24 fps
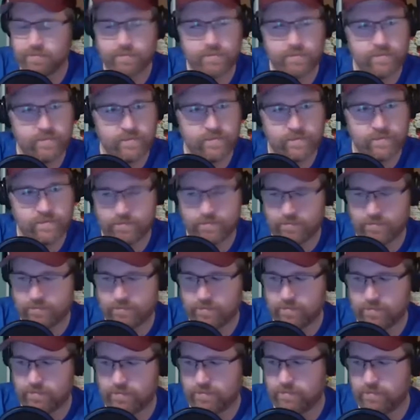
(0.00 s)

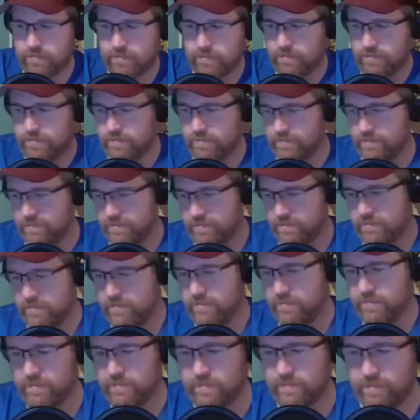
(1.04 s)

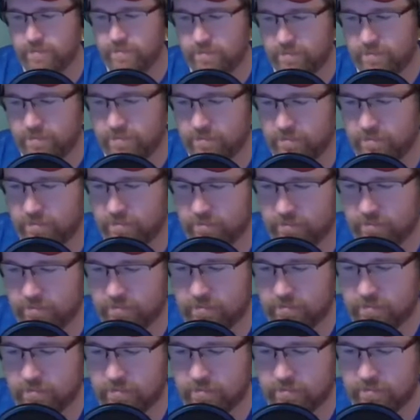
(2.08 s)

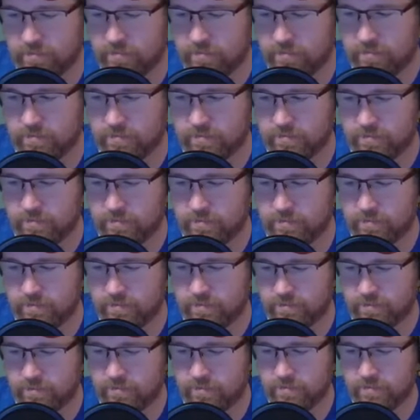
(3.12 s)

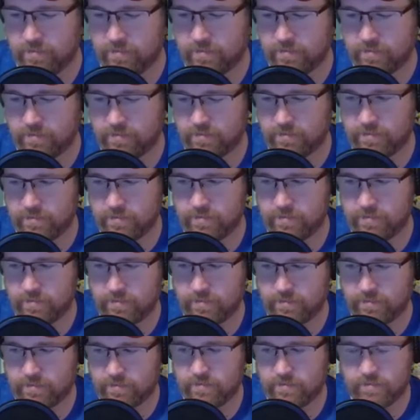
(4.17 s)

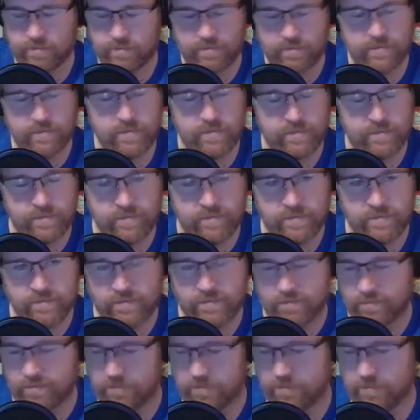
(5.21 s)

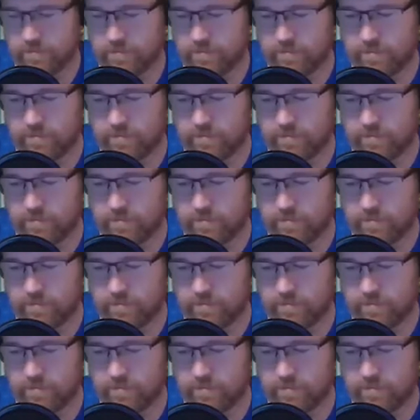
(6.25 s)
(silent)